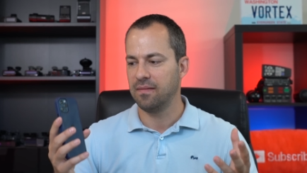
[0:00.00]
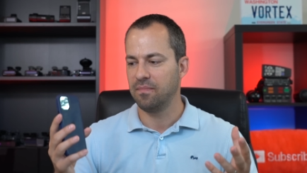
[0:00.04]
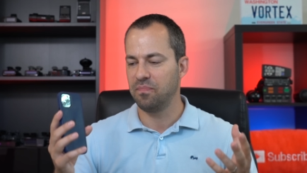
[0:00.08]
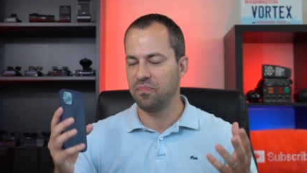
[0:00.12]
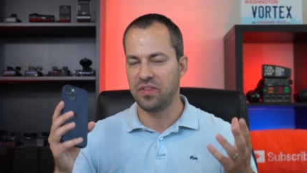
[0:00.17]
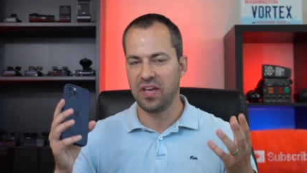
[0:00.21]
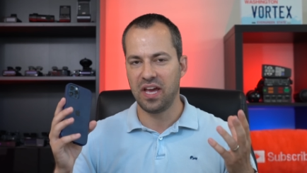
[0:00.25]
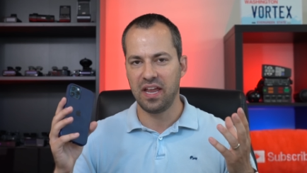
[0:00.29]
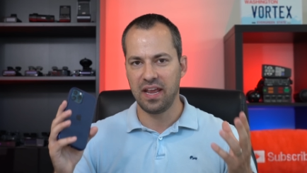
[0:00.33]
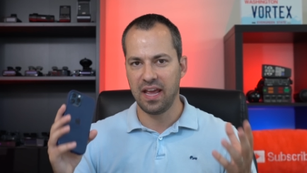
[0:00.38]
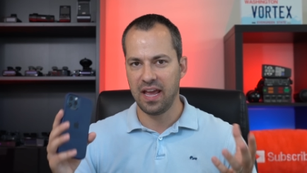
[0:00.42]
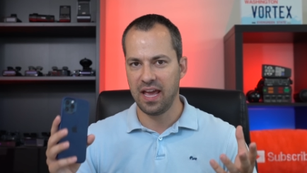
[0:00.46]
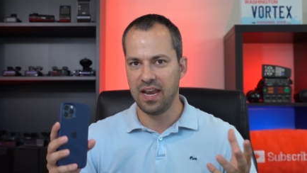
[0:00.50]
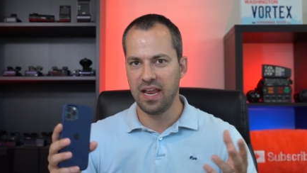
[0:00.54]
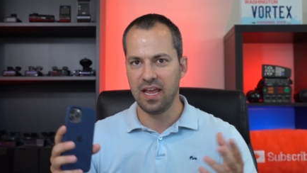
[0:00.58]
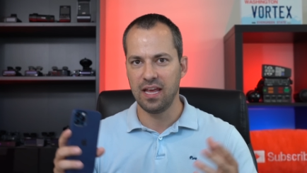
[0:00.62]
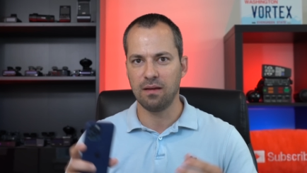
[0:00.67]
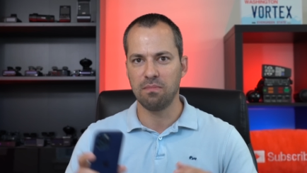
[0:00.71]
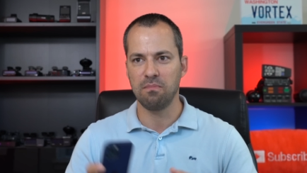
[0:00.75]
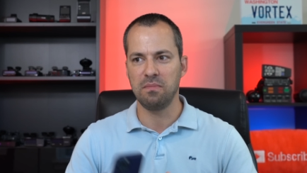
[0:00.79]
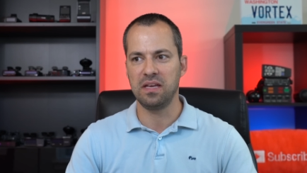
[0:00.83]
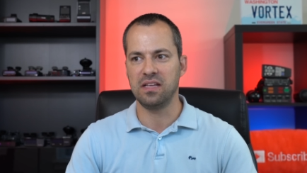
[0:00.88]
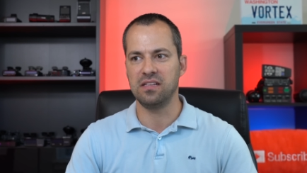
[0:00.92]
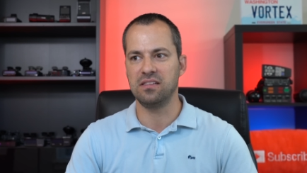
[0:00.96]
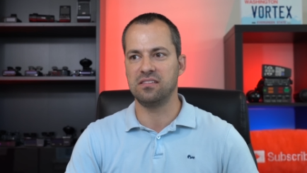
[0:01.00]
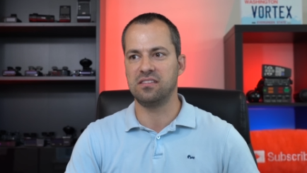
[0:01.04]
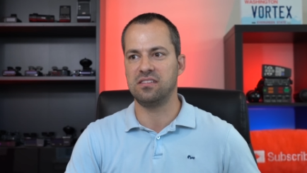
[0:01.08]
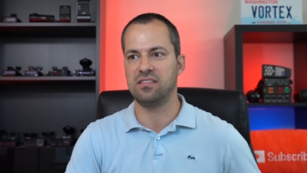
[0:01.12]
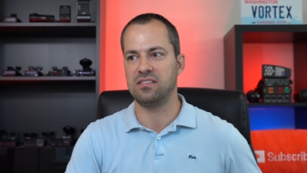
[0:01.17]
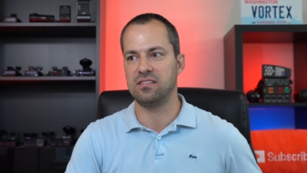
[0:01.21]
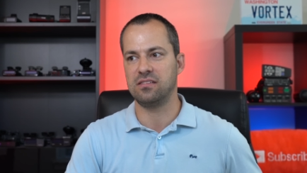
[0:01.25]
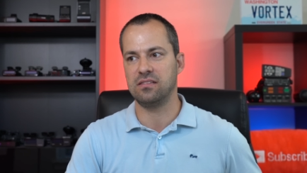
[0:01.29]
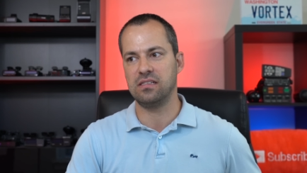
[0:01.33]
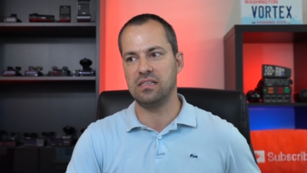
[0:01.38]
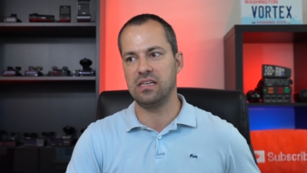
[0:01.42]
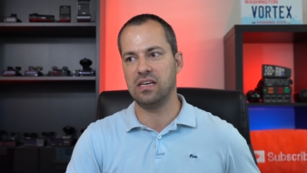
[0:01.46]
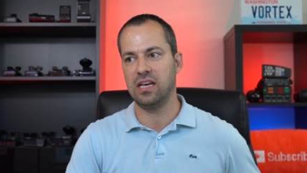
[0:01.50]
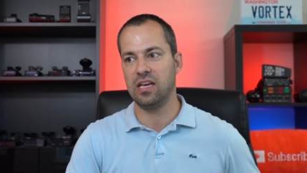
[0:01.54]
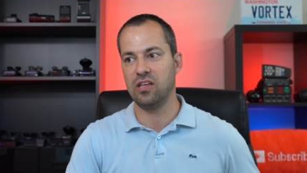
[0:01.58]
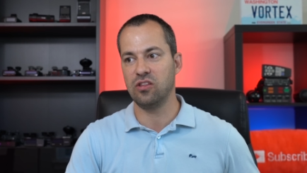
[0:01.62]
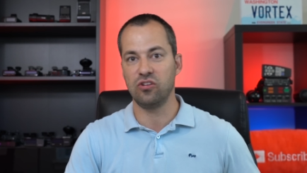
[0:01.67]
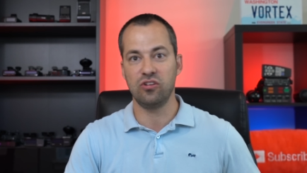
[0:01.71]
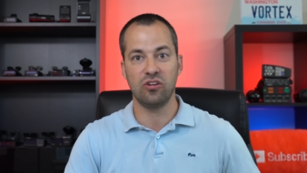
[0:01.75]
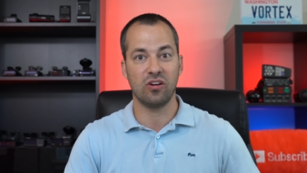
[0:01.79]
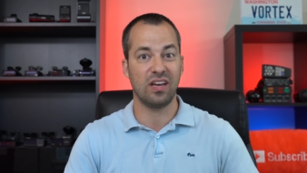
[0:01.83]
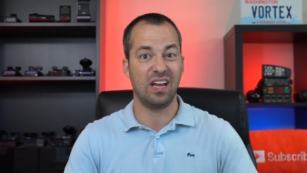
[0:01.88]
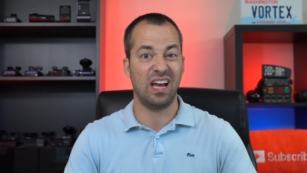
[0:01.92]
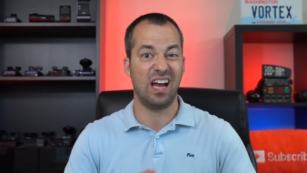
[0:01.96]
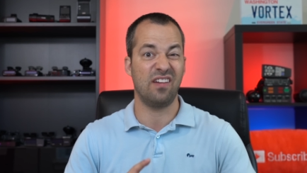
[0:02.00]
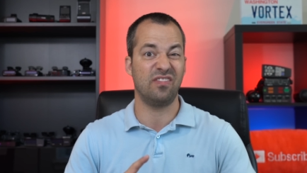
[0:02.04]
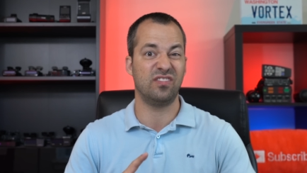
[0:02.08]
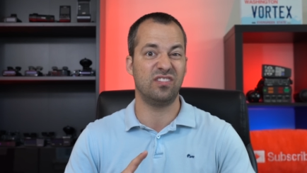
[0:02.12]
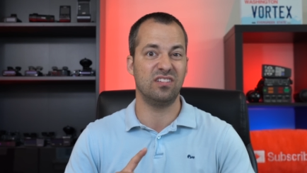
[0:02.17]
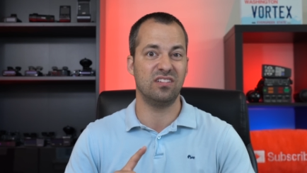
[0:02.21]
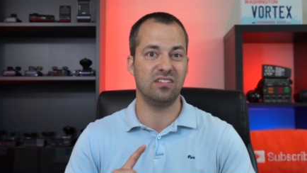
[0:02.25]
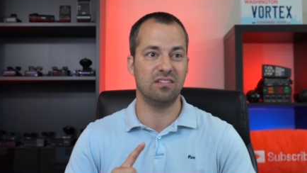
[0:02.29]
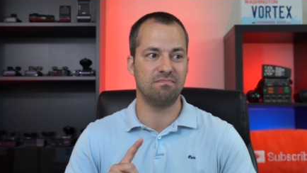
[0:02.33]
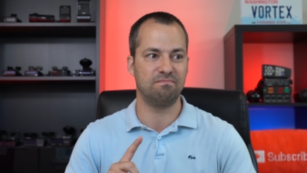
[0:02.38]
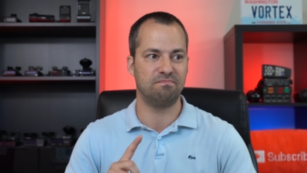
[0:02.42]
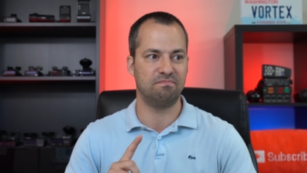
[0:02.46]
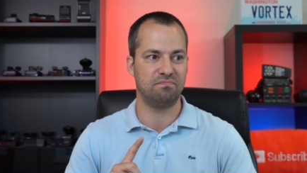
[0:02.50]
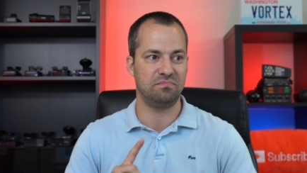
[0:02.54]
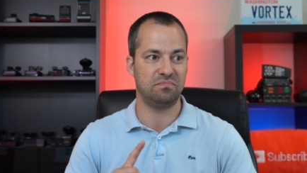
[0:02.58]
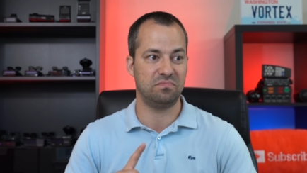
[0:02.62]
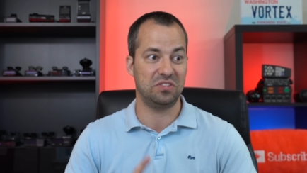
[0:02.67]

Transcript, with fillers: that headache means either you're going to have to